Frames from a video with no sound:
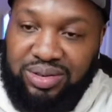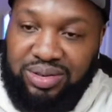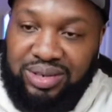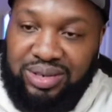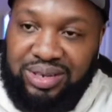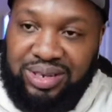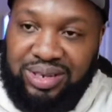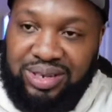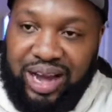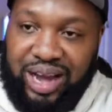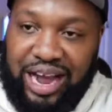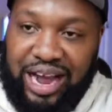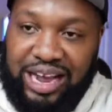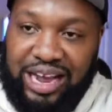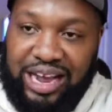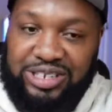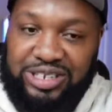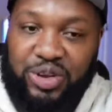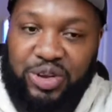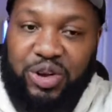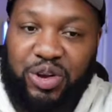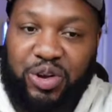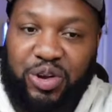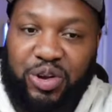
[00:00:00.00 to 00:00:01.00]
All right, so
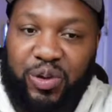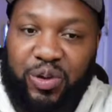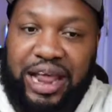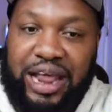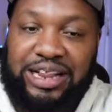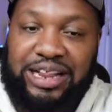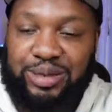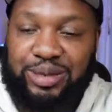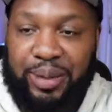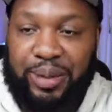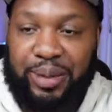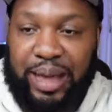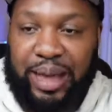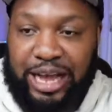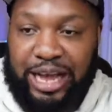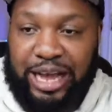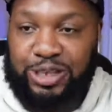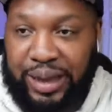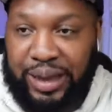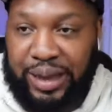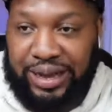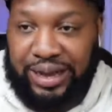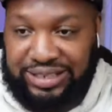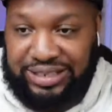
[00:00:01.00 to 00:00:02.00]
you're creating some
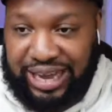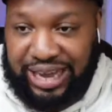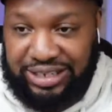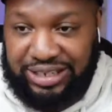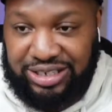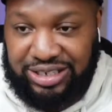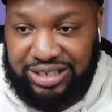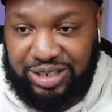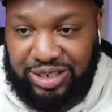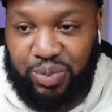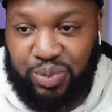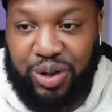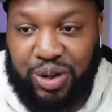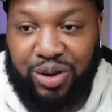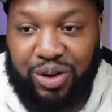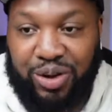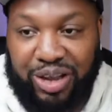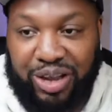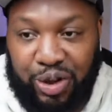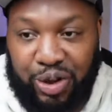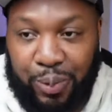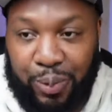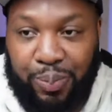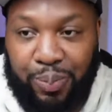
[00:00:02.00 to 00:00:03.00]
expectations. We're going to give
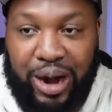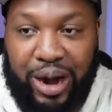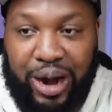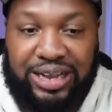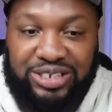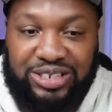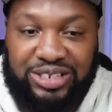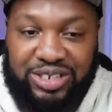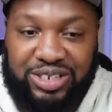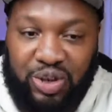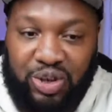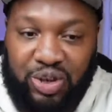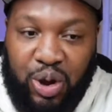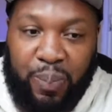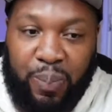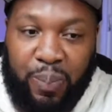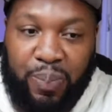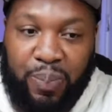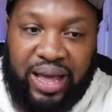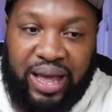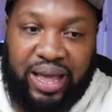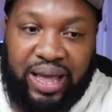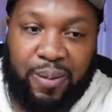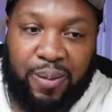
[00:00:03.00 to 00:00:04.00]
you the price and you're going to
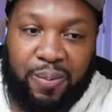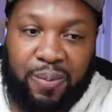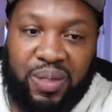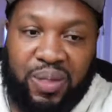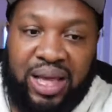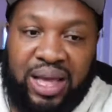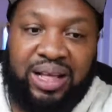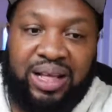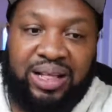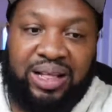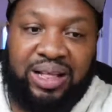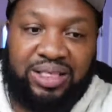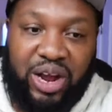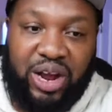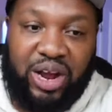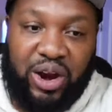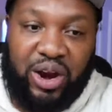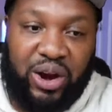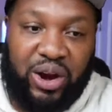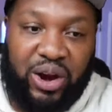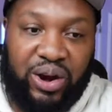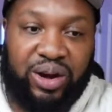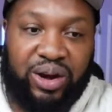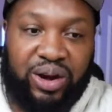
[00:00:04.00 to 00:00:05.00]
pay it.
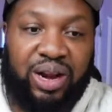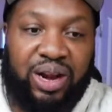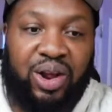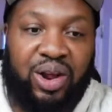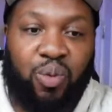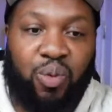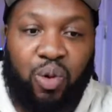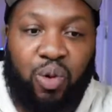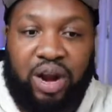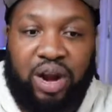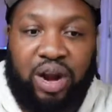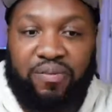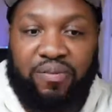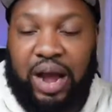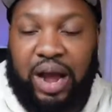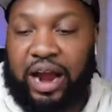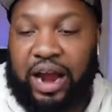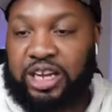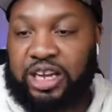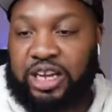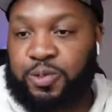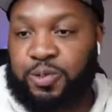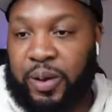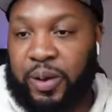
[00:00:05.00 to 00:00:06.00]
Third, one of our
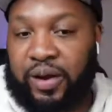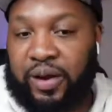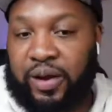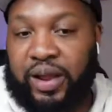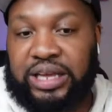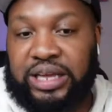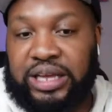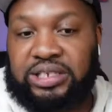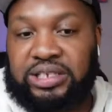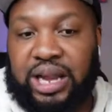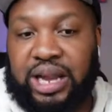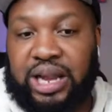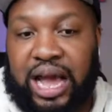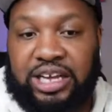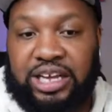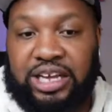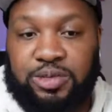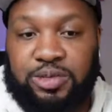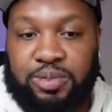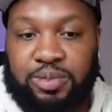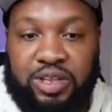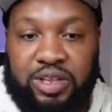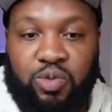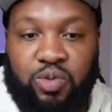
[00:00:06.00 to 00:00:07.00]
experienced
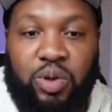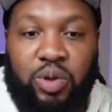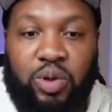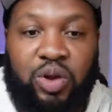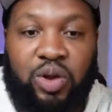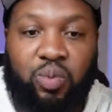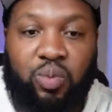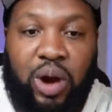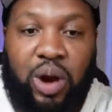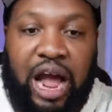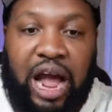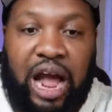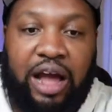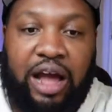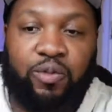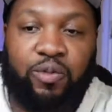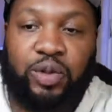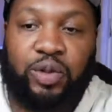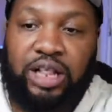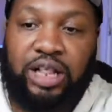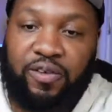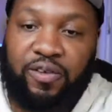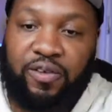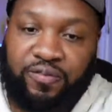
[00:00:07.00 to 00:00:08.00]
locksmiths will arrive
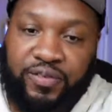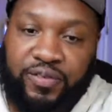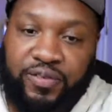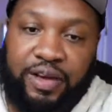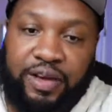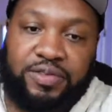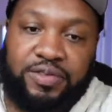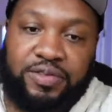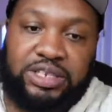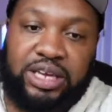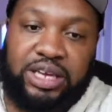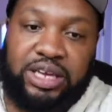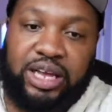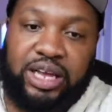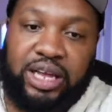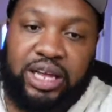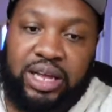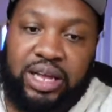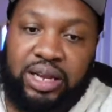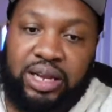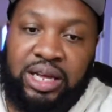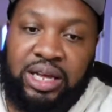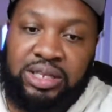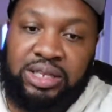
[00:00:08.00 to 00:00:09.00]
within
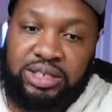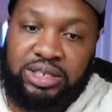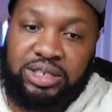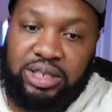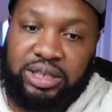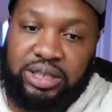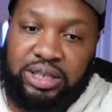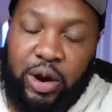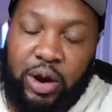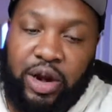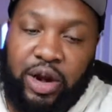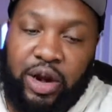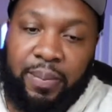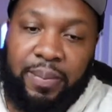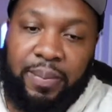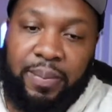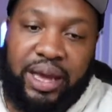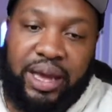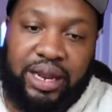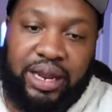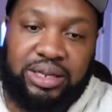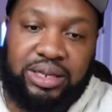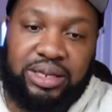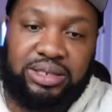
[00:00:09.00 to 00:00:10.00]
15 to 30
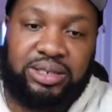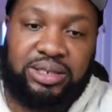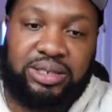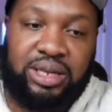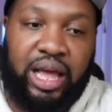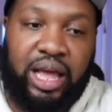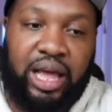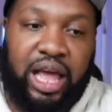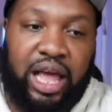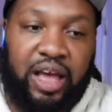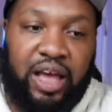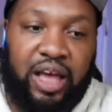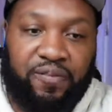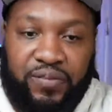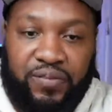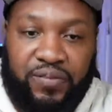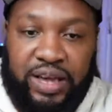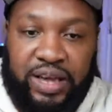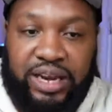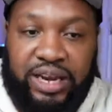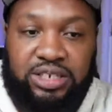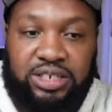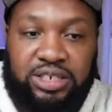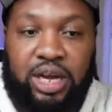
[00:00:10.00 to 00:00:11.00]
minutes and
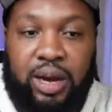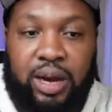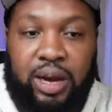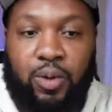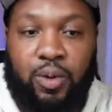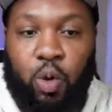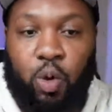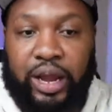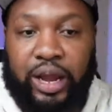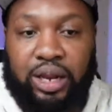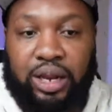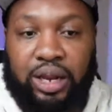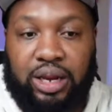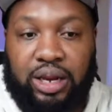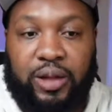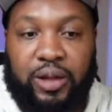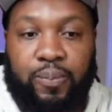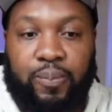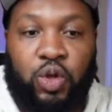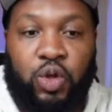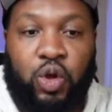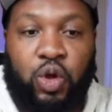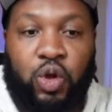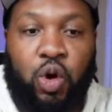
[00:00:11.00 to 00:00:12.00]
finish up quickly.
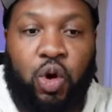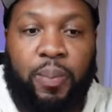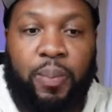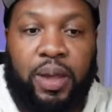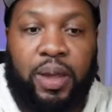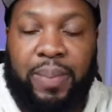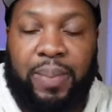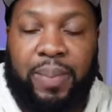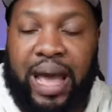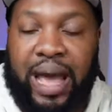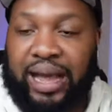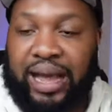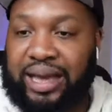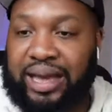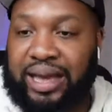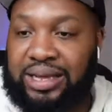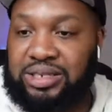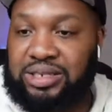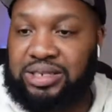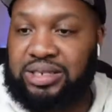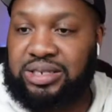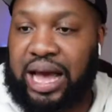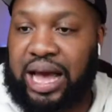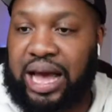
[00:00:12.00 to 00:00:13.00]
You'll be back
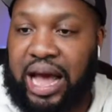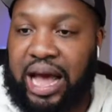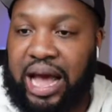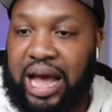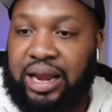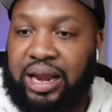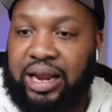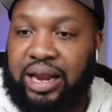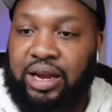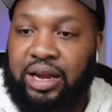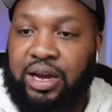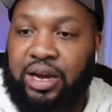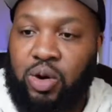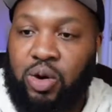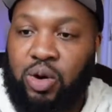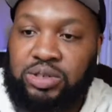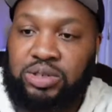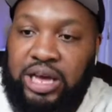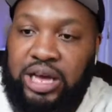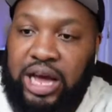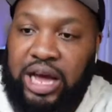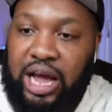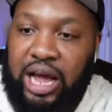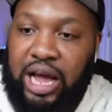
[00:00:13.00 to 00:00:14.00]
inside in no
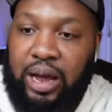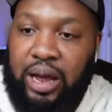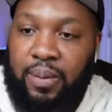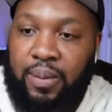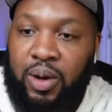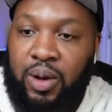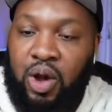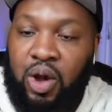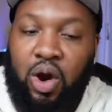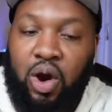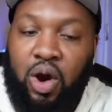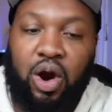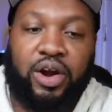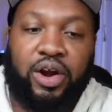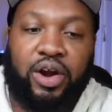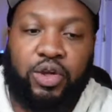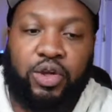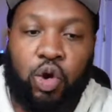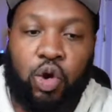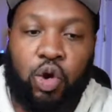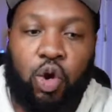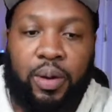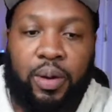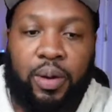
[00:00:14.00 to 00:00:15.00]
time, or
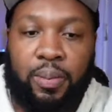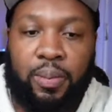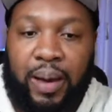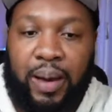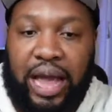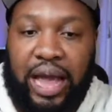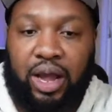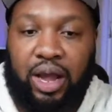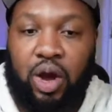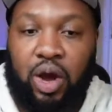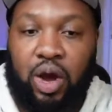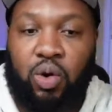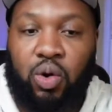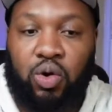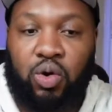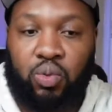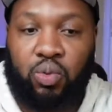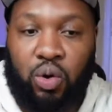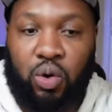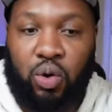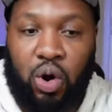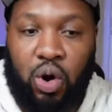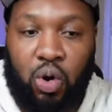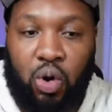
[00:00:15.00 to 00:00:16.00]
you'll be back on the
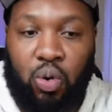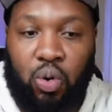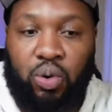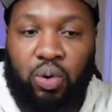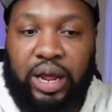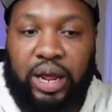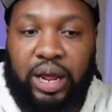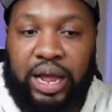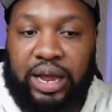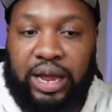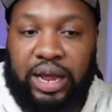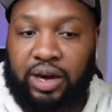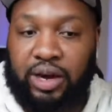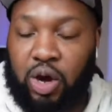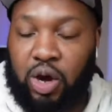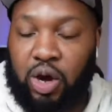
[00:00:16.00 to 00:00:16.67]
road in no